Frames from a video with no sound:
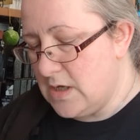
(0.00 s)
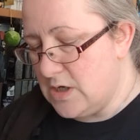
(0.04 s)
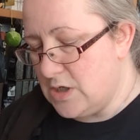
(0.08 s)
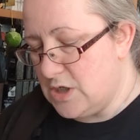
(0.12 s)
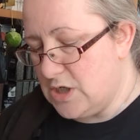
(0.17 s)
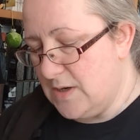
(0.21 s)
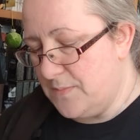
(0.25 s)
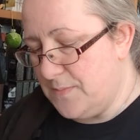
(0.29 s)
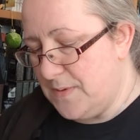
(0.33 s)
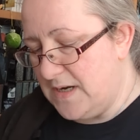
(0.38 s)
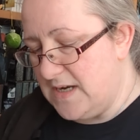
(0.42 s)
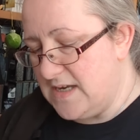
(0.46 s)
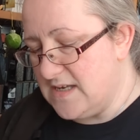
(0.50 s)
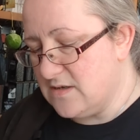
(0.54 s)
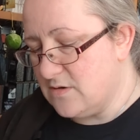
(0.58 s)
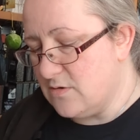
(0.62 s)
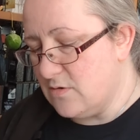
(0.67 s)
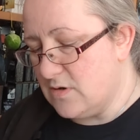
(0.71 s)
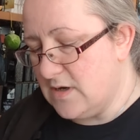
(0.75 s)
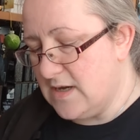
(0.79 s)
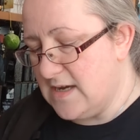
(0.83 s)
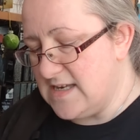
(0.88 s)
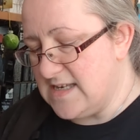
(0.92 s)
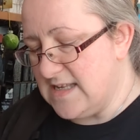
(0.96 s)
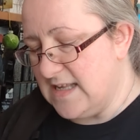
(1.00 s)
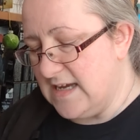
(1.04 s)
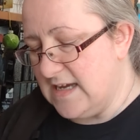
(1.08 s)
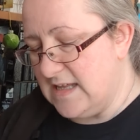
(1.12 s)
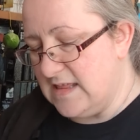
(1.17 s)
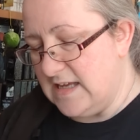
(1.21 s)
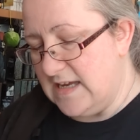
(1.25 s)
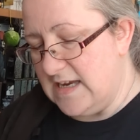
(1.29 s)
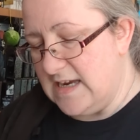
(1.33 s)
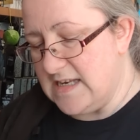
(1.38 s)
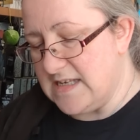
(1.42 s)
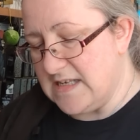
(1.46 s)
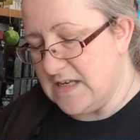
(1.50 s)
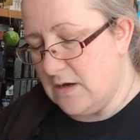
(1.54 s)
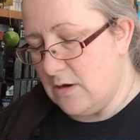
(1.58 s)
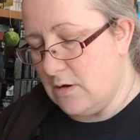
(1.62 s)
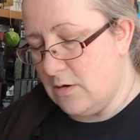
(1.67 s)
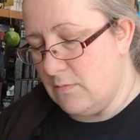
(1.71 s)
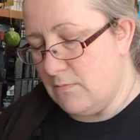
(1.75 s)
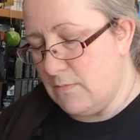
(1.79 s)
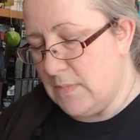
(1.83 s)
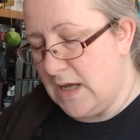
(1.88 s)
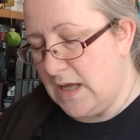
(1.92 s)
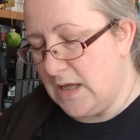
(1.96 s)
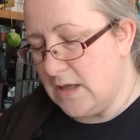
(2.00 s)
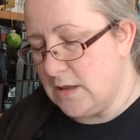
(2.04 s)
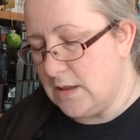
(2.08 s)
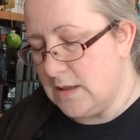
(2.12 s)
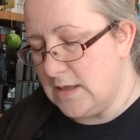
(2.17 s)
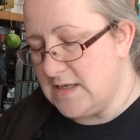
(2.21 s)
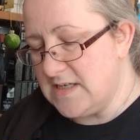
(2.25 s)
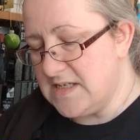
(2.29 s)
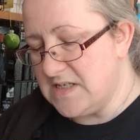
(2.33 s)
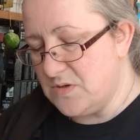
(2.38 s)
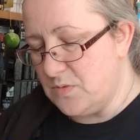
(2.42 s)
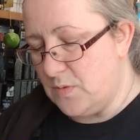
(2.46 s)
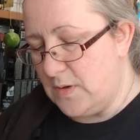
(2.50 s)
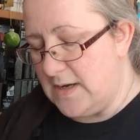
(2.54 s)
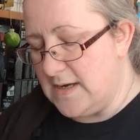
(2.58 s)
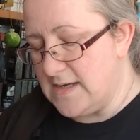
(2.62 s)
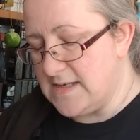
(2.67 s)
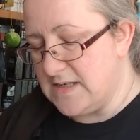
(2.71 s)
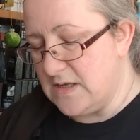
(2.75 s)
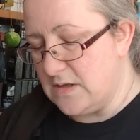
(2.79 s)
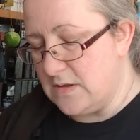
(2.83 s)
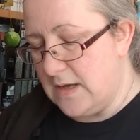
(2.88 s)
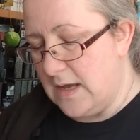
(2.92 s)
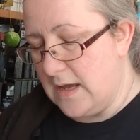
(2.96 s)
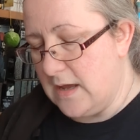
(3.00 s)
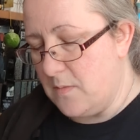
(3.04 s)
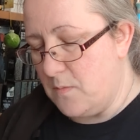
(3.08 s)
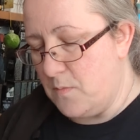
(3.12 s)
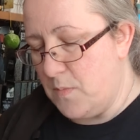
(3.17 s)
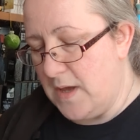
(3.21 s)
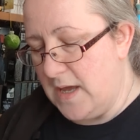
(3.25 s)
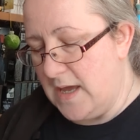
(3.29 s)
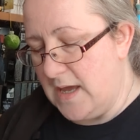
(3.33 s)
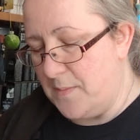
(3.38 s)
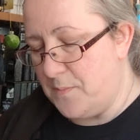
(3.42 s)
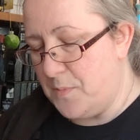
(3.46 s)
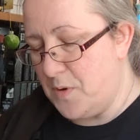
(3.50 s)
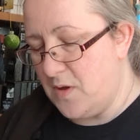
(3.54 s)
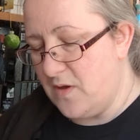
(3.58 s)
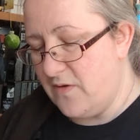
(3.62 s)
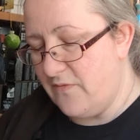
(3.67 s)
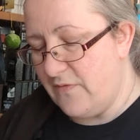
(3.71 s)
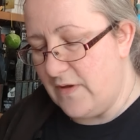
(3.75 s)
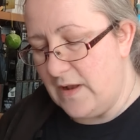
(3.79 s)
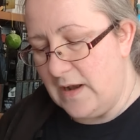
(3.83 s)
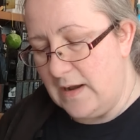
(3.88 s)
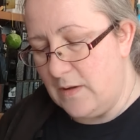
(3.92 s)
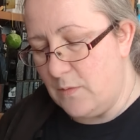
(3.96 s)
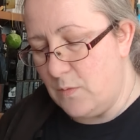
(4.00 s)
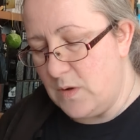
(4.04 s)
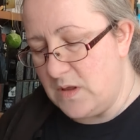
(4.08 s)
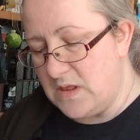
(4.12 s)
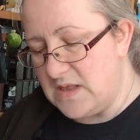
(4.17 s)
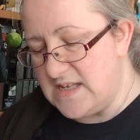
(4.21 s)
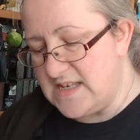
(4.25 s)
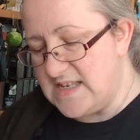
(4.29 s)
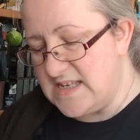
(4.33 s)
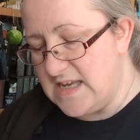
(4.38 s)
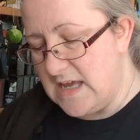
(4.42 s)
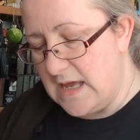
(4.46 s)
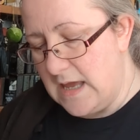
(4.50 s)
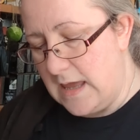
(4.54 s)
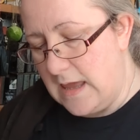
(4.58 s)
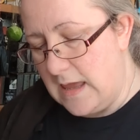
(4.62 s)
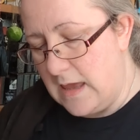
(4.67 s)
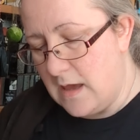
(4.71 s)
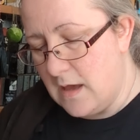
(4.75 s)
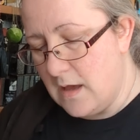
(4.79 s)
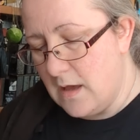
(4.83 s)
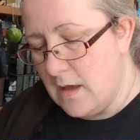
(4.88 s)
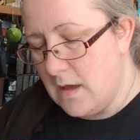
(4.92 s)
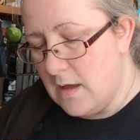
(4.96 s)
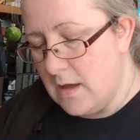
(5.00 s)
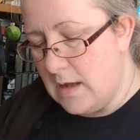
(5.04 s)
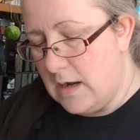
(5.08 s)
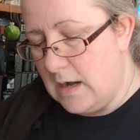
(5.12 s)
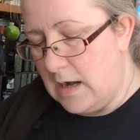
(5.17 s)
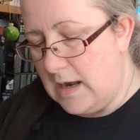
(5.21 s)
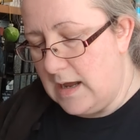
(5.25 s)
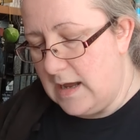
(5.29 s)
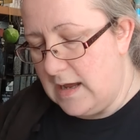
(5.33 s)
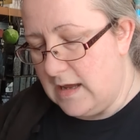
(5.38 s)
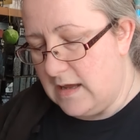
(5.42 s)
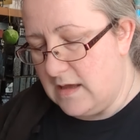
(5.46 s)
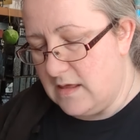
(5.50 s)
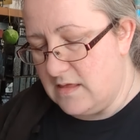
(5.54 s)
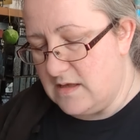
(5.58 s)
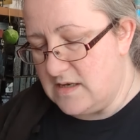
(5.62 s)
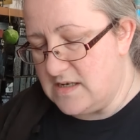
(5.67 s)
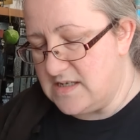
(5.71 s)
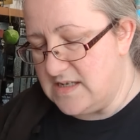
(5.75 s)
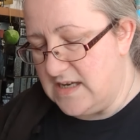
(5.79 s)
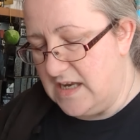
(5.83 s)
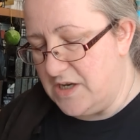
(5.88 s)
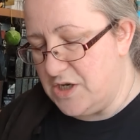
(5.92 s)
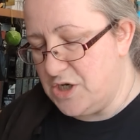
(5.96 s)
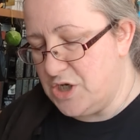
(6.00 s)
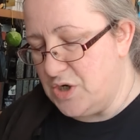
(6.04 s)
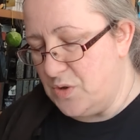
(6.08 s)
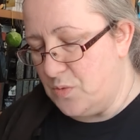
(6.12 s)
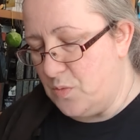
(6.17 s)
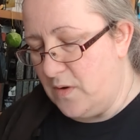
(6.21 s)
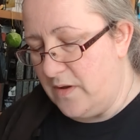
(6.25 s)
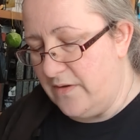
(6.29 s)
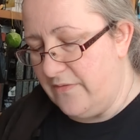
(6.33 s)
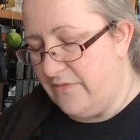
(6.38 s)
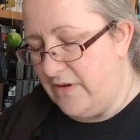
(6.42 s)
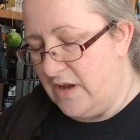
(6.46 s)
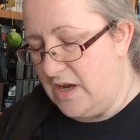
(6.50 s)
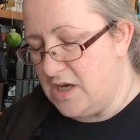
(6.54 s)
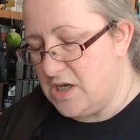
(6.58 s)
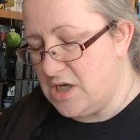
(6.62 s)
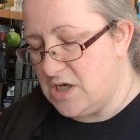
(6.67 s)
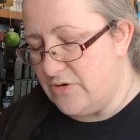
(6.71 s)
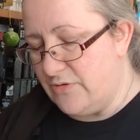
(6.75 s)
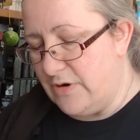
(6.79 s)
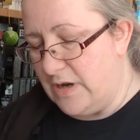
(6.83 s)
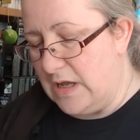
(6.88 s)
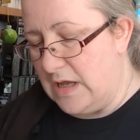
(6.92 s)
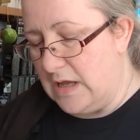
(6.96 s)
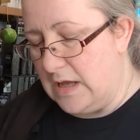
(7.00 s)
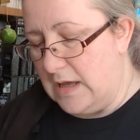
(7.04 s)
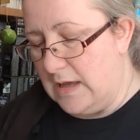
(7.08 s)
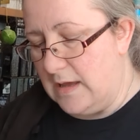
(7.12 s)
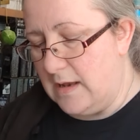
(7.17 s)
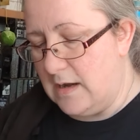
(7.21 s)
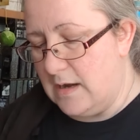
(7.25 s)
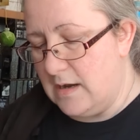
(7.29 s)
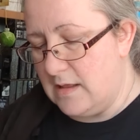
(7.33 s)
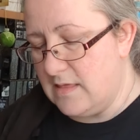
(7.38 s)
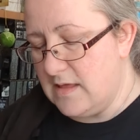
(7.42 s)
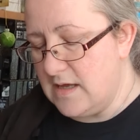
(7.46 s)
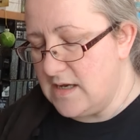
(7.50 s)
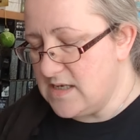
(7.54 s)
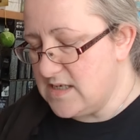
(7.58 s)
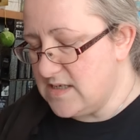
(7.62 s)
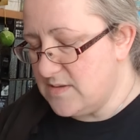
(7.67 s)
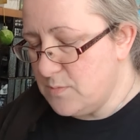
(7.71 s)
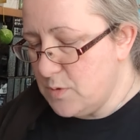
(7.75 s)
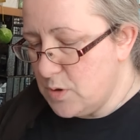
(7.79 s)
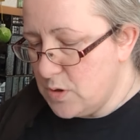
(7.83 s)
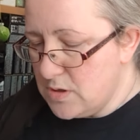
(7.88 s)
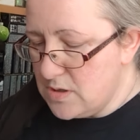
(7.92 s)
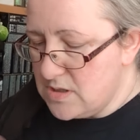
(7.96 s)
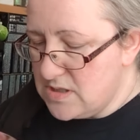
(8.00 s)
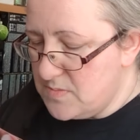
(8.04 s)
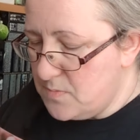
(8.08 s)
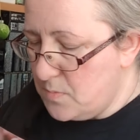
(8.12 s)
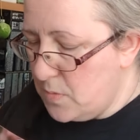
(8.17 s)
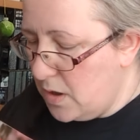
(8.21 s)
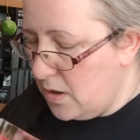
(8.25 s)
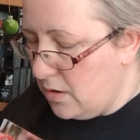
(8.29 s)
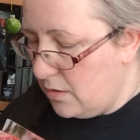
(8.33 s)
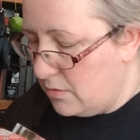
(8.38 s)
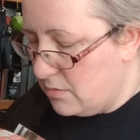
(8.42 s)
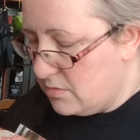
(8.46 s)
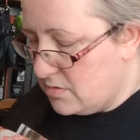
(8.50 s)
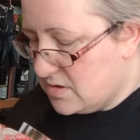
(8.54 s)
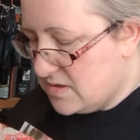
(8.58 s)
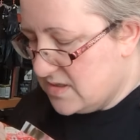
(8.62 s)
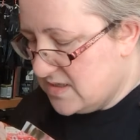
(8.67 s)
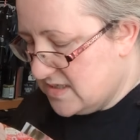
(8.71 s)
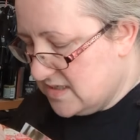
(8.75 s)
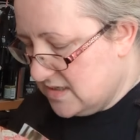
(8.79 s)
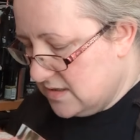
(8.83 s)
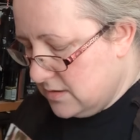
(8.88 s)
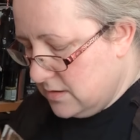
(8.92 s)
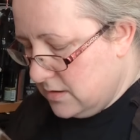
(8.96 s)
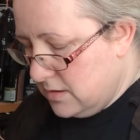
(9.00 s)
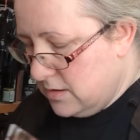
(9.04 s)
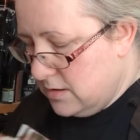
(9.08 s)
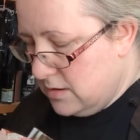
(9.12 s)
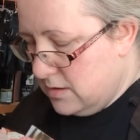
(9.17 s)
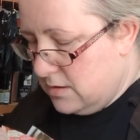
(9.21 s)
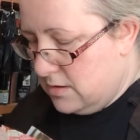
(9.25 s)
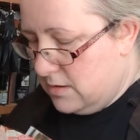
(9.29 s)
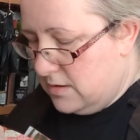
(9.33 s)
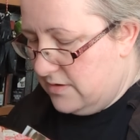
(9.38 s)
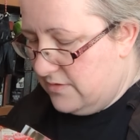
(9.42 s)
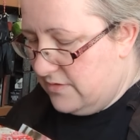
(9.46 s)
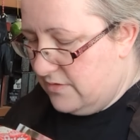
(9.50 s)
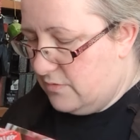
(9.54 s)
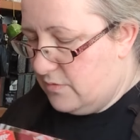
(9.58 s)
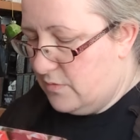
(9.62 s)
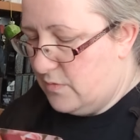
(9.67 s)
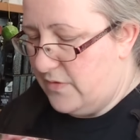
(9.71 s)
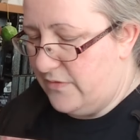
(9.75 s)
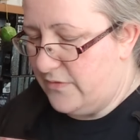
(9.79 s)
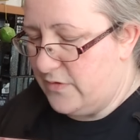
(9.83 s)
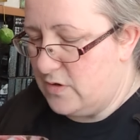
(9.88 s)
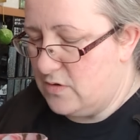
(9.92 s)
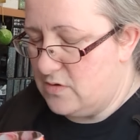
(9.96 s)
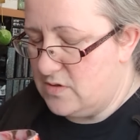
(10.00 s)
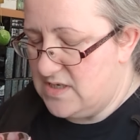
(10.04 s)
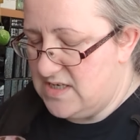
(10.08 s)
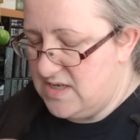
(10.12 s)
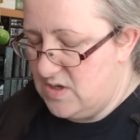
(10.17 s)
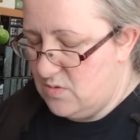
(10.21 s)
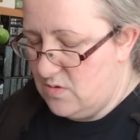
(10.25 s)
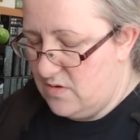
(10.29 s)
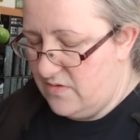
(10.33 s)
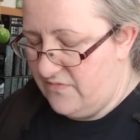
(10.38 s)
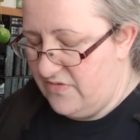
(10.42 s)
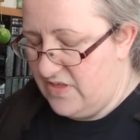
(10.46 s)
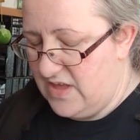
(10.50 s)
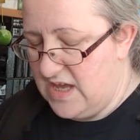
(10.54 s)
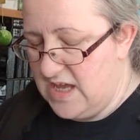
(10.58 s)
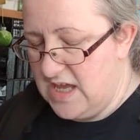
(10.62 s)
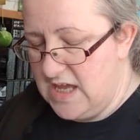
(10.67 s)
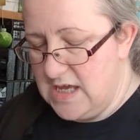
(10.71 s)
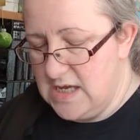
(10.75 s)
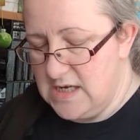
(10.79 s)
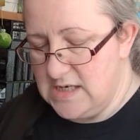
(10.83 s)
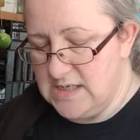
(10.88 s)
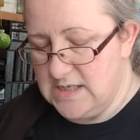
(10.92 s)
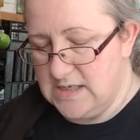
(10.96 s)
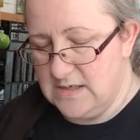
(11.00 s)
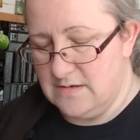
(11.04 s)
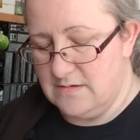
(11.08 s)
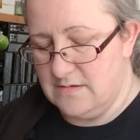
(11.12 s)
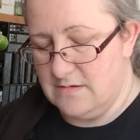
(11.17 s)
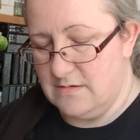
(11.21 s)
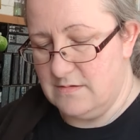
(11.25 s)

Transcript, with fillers: Japanese cookies like these are mildly sweet so they pair perfectly with tea like the sencha we're featuring in this month's box. we've got two of these.